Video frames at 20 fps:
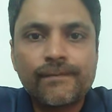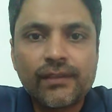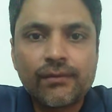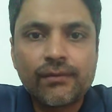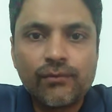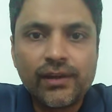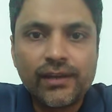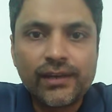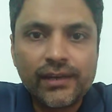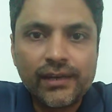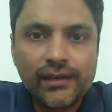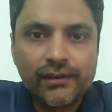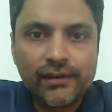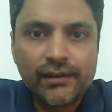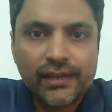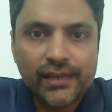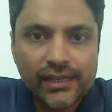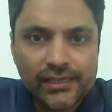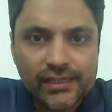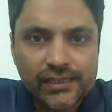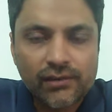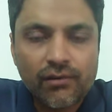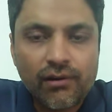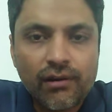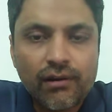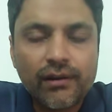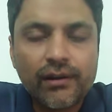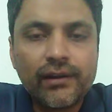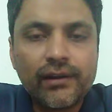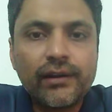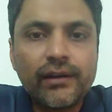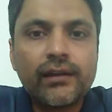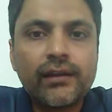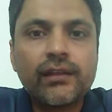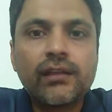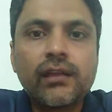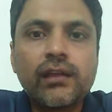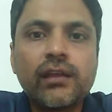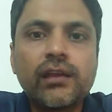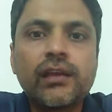one is called
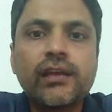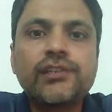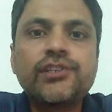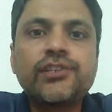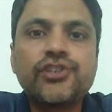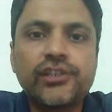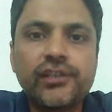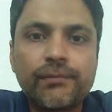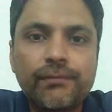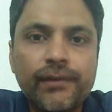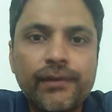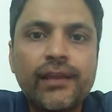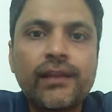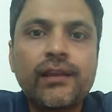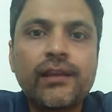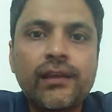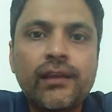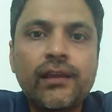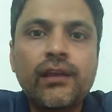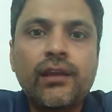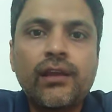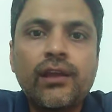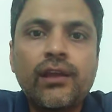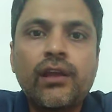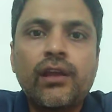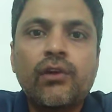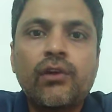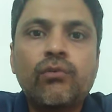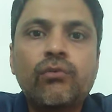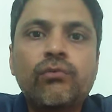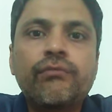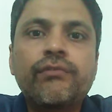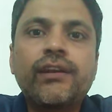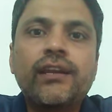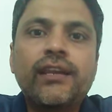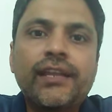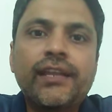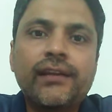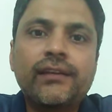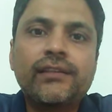chairman, who will
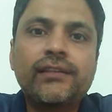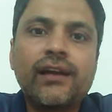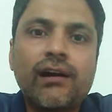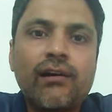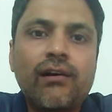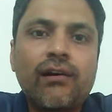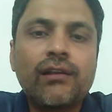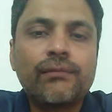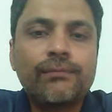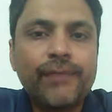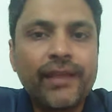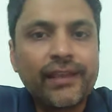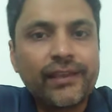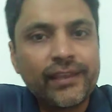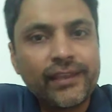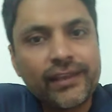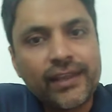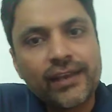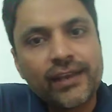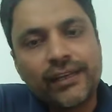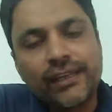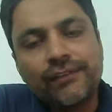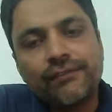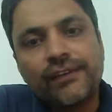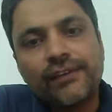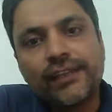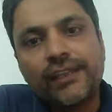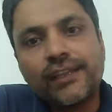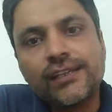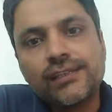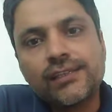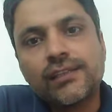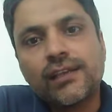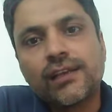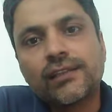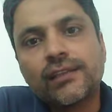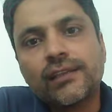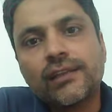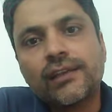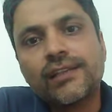lead the all banking activities.
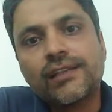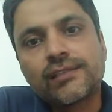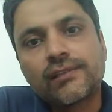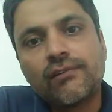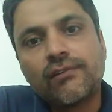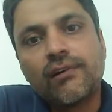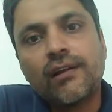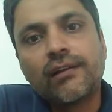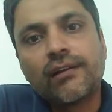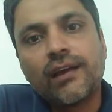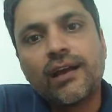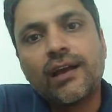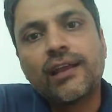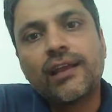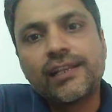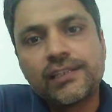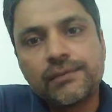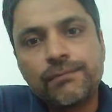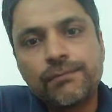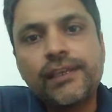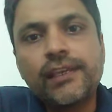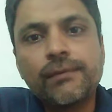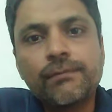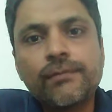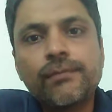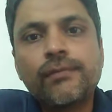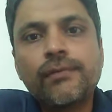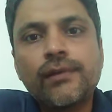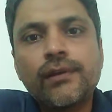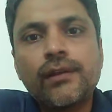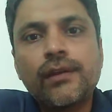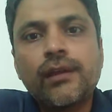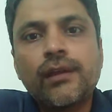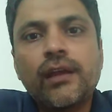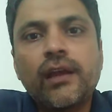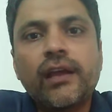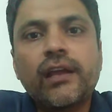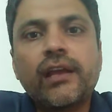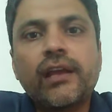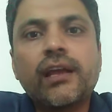The other is called RSBM,
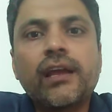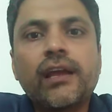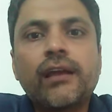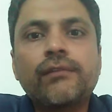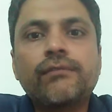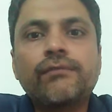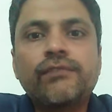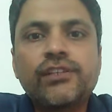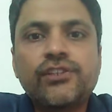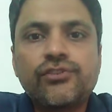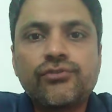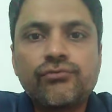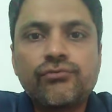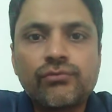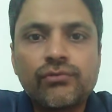which